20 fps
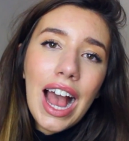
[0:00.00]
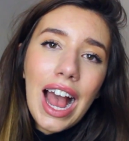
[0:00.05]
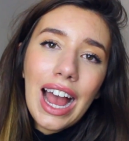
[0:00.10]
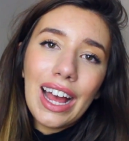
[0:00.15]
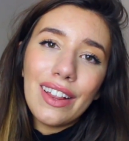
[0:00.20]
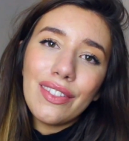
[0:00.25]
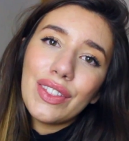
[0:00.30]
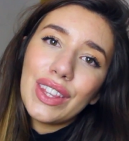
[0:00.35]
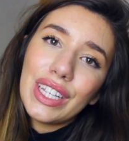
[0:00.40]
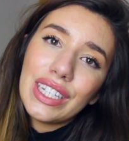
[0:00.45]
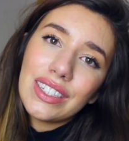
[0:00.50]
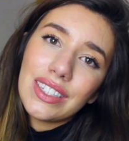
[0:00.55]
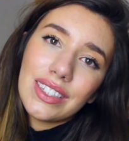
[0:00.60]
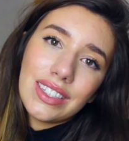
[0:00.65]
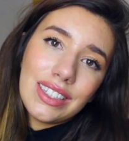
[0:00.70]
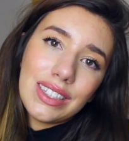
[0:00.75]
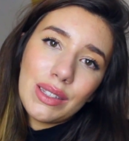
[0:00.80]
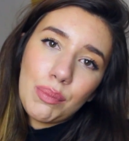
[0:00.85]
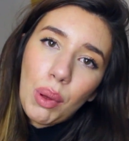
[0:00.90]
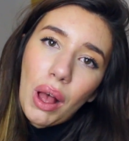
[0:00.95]
And
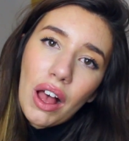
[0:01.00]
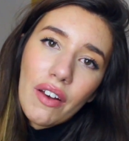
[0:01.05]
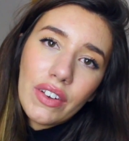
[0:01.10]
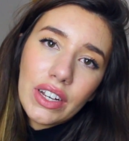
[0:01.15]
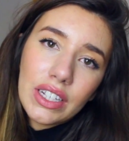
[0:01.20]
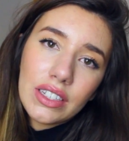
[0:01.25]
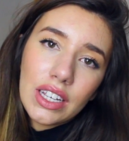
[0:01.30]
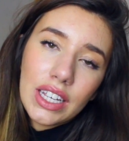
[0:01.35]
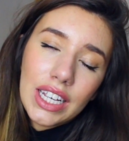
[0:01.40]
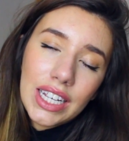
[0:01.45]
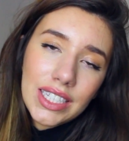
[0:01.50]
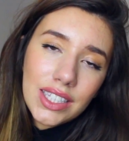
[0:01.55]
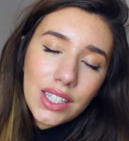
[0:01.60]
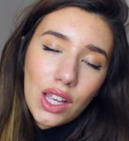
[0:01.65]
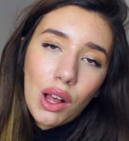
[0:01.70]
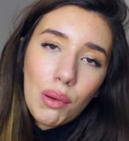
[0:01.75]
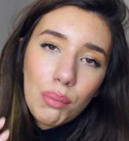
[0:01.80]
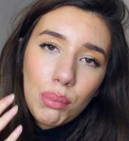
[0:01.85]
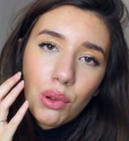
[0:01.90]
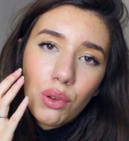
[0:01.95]
this is a perfect
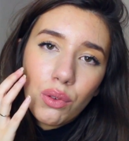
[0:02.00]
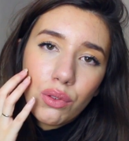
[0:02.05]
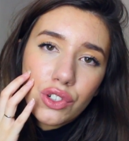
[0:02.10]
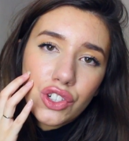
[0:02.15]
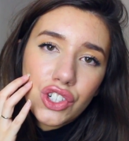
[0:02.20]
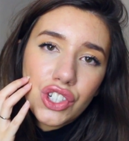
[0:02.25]
example.